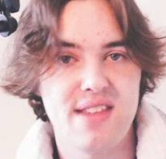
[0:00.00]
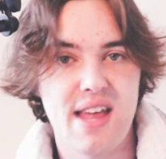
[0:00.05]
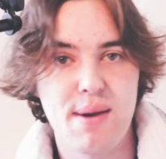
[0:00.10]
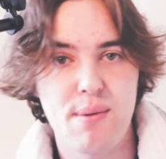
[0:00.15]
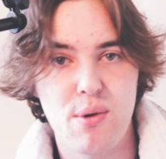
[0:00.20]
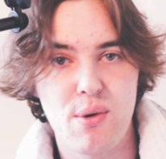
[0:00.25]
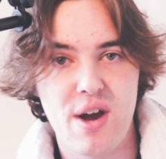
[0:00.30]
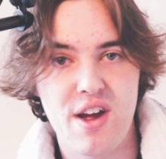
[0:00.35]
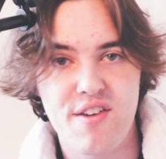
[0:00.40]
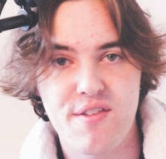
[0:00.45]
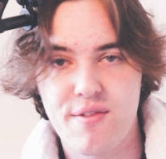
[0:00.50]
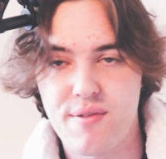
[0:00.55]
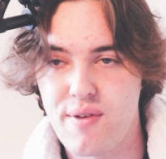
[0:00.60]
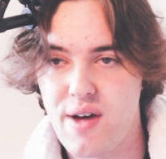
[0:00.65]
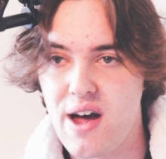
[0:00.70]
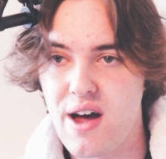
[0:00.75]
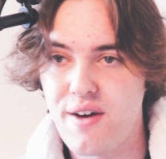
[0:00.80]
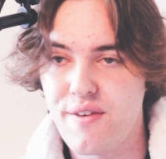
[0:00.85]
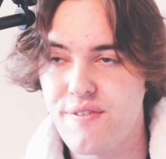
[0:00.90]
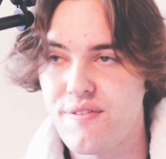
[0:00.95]
they will have
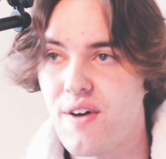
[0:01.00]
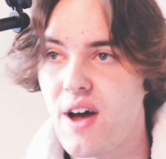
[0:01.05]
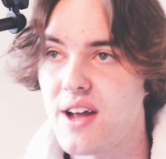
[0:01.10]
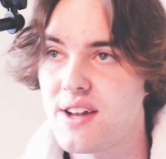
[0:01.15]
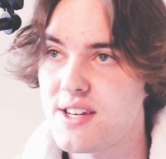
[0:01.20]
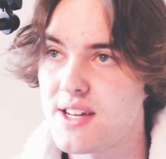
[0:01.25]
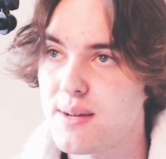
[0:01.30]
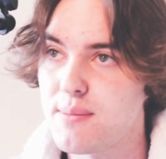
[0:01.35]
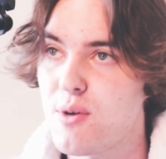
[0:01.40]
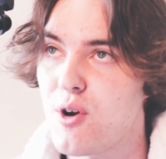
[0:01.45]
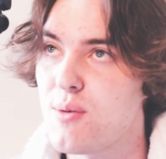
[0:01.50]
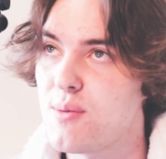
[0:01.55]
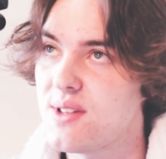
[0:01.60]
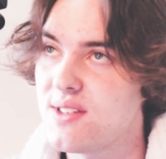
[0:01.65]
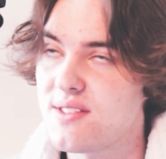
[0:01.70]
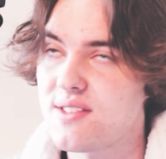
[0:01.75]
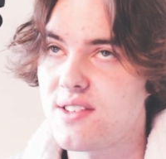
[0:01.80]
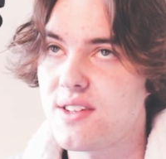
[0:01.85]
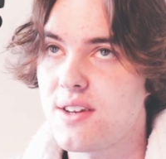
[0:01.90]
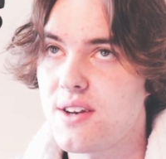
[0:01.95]
uh, fighting
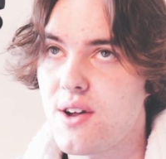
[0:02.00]
moments, you